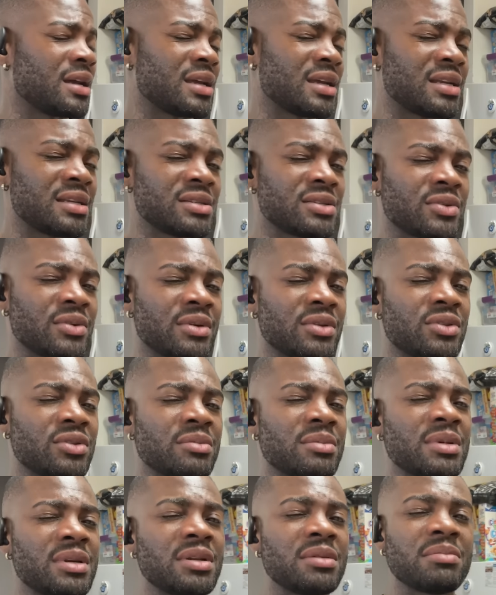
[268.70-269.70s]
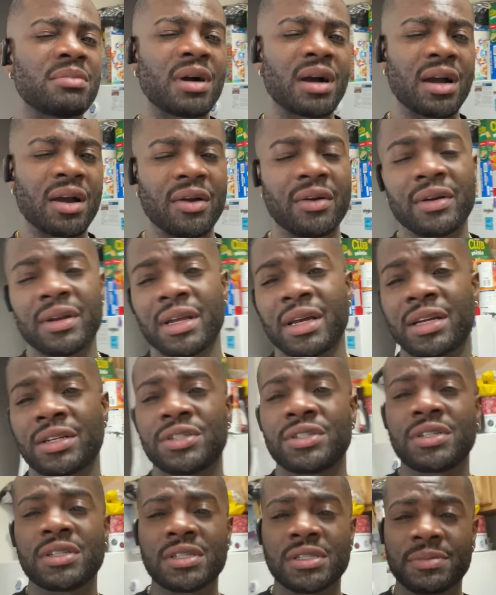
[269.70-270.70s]
it's going to be the macaroni and
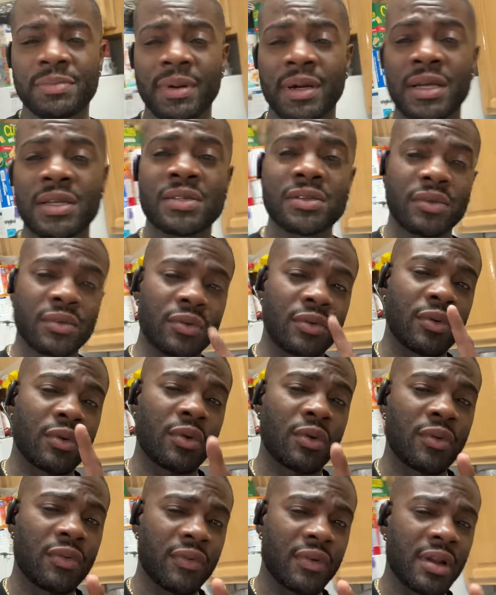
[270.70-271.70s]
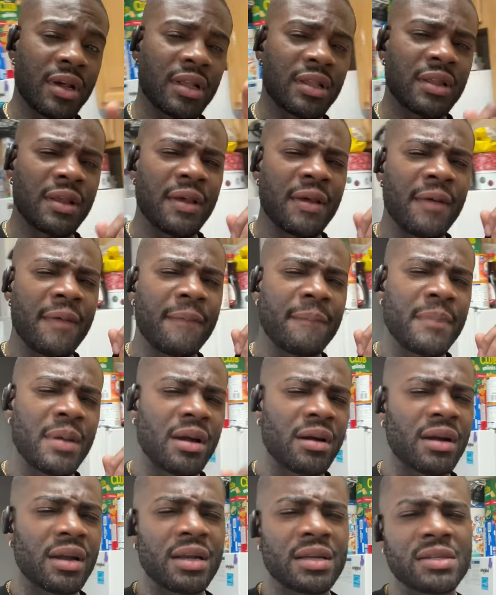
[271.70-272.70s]
cheese pie. So, we'll go for that. I'm
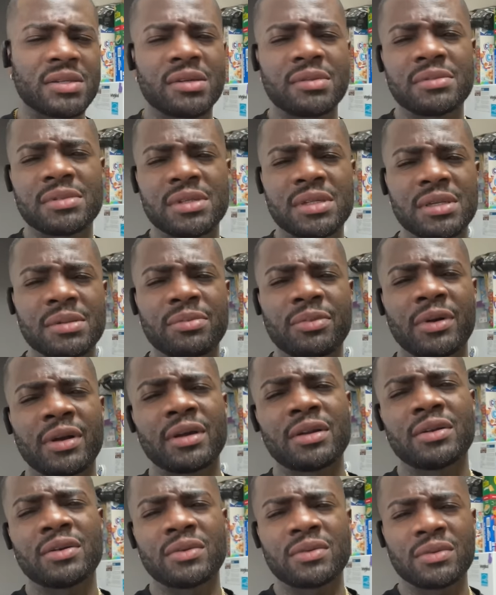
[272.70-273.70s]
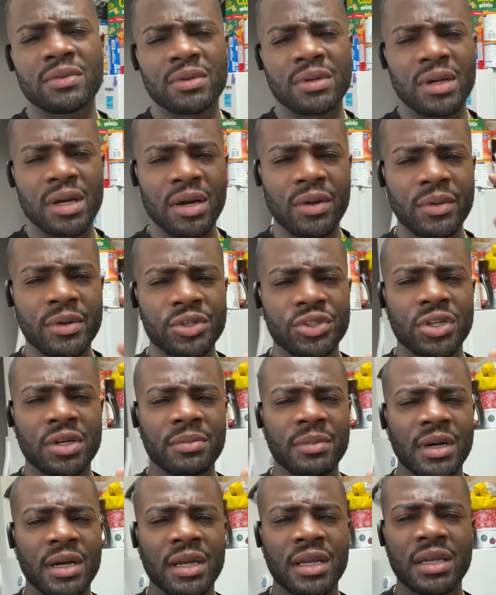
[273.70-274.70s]
going to get some sleep right now. I will check
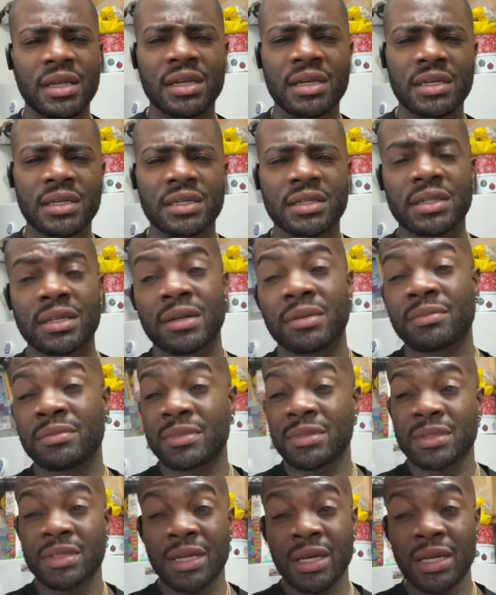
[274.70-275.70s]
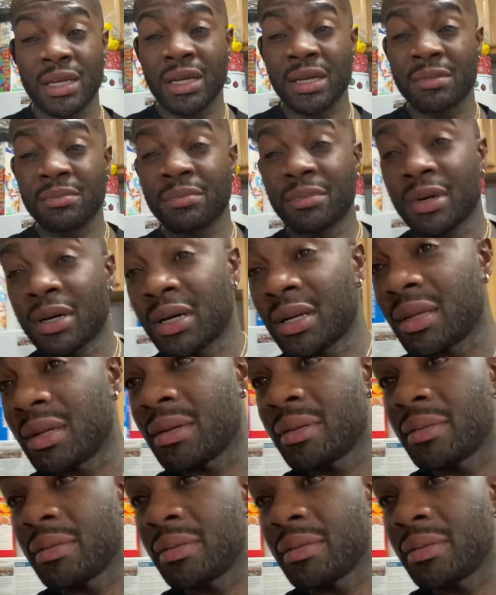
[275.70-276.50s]
back in later. Tired, bad.